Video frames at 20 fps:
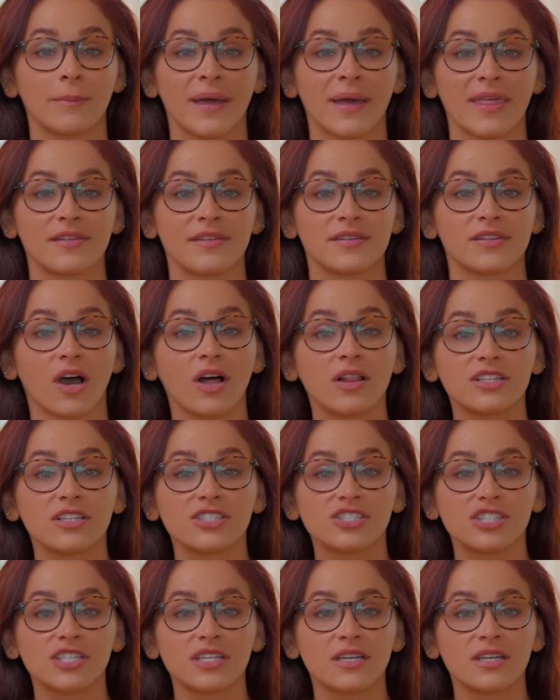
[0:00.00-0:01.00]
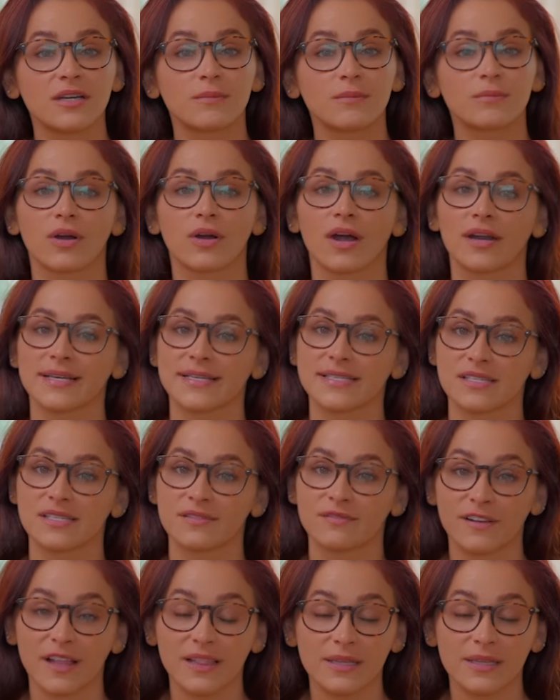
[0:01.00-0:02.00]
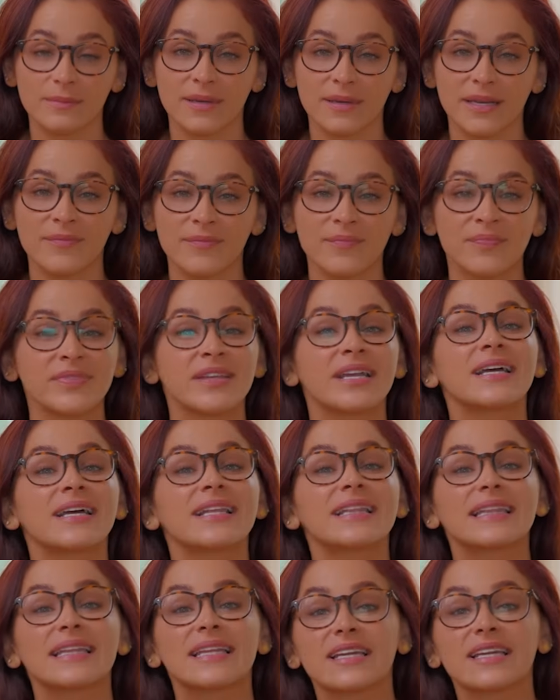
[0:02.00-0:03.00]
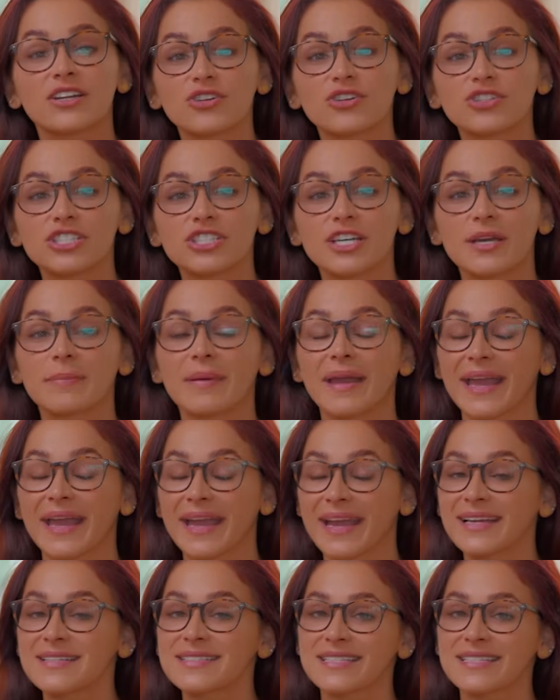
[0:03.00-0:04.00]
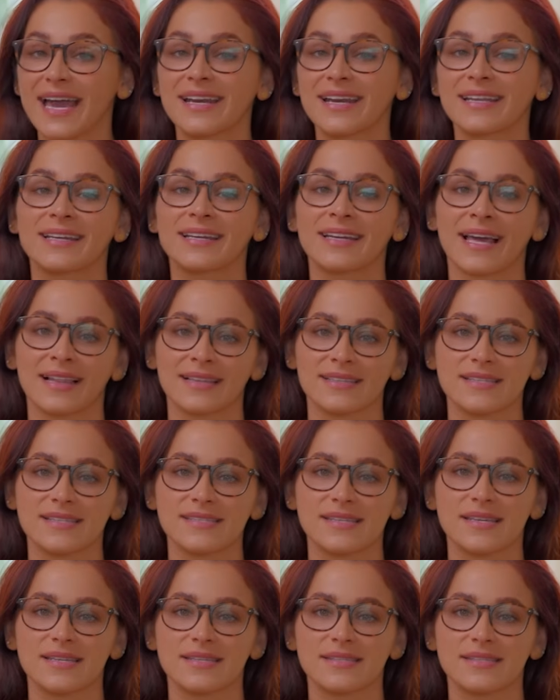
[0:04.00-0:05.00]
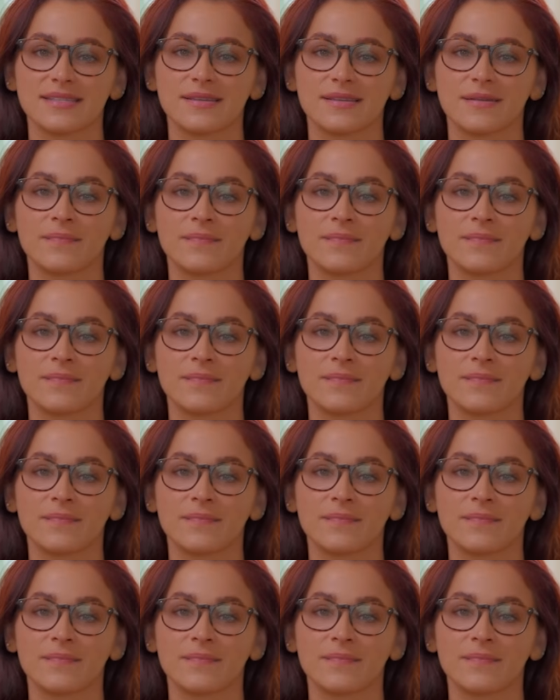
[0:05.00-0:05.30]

methodology, product development, leadership, and data analysis.